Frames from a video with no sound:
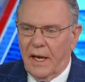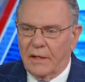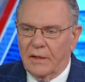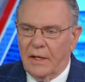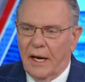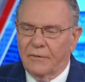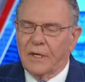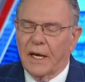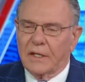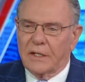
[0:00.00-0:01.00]
and the
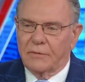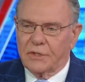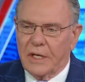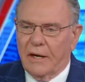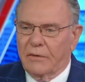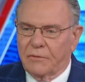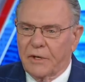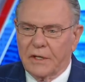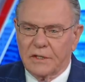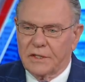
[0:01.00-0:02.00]
Afghans have
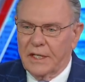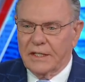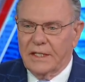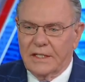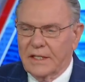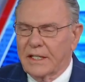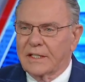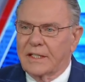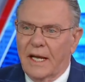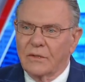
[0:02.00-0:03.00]
sacrificed
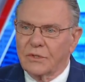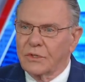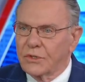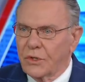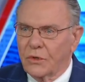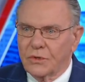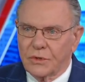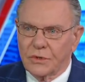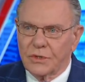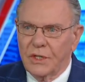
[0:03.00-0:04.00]
sixty-six thousand
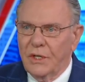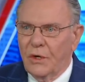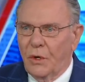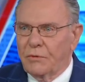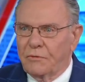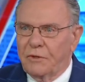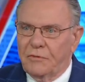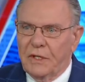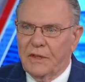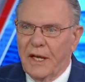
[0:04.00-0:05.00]
soldiers, over
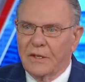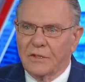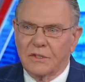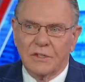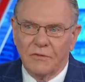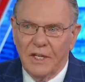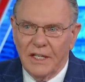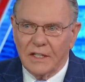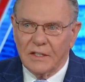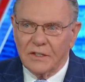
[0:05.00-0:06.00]
fifty thousand
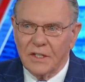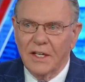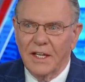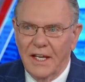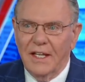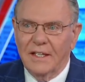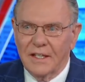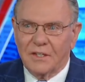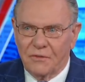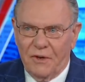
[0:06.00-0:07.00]
civilians, in
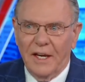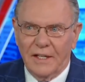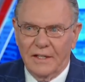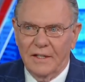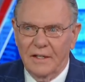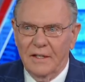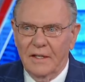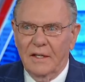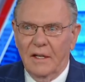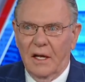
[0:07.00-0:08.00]
this fight
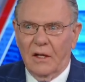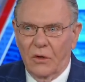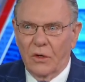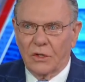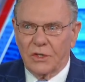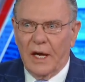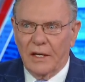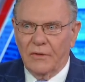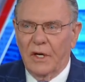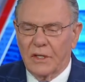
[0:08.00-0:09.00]
alongside
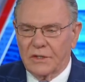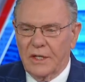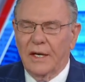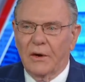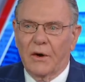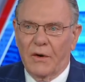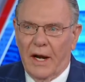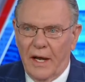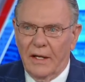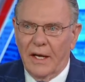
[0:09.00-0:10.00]
of us. They are our
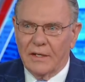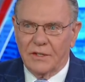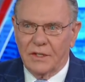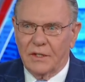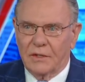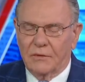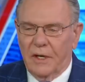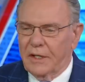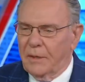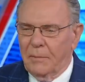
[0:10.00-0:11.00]
allies in this
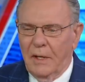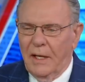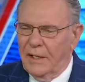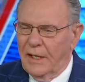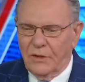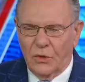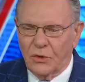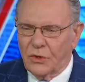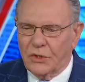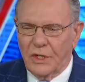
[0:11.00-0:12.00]
fight. And there's all
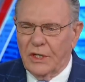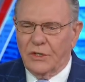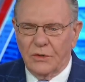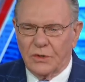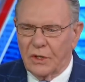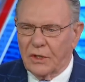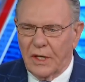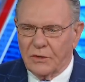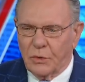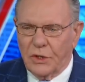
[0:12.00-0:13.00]
sorts of issues there,
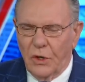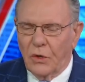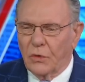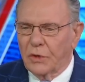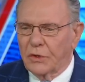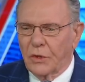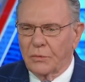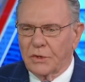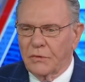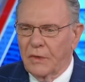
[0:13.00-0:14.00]
as we know, in
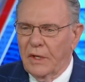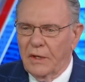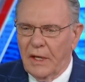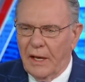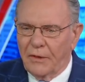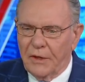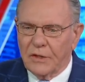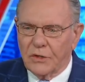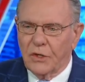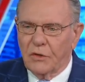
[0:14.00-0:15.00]
terms of how
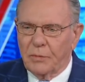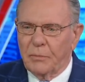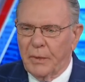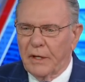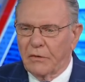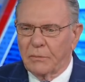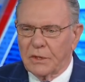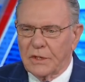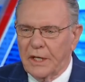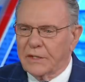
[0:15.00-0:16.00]
things could have been better and
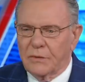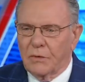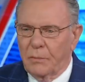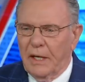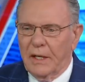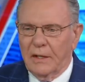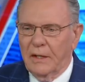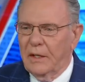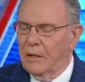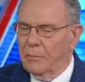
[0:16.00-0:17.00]
mistakes that were made.
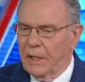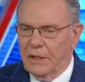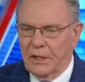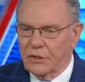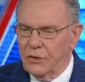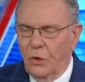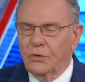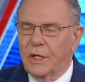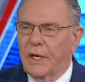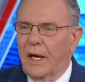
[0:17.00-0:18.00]
But there's no
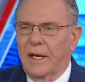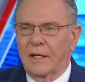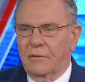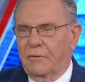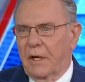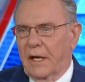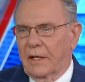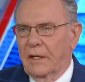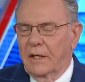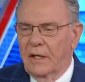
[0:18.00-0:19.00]
denying the
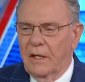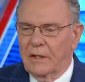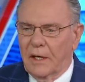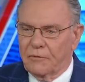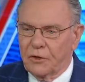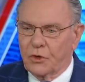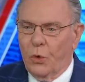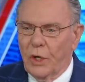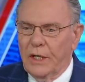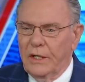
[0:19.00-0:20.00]
fact that for
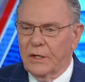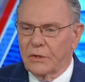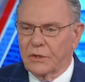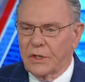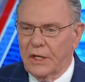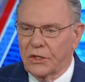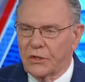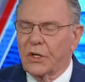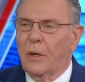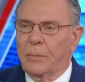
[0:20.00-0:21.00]
twenty years, they
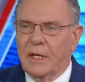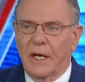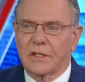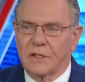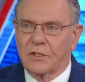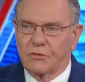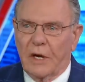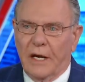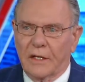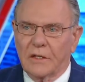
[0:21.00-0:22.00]
stood up against this
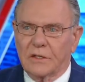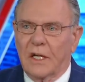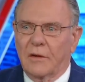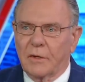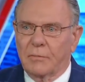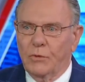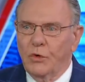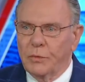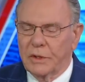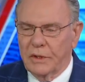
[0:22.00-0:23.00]
radical Islamic
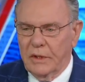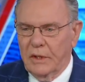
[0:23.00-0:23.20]
movement